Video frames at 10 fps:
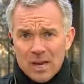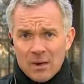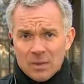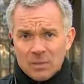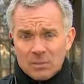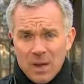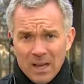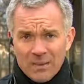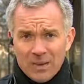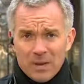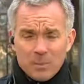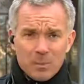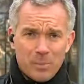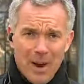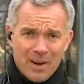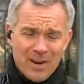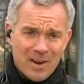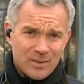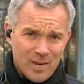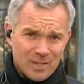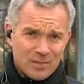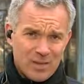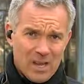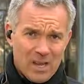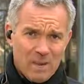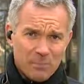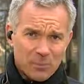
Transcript: Now, I should give you a little bit of background history here.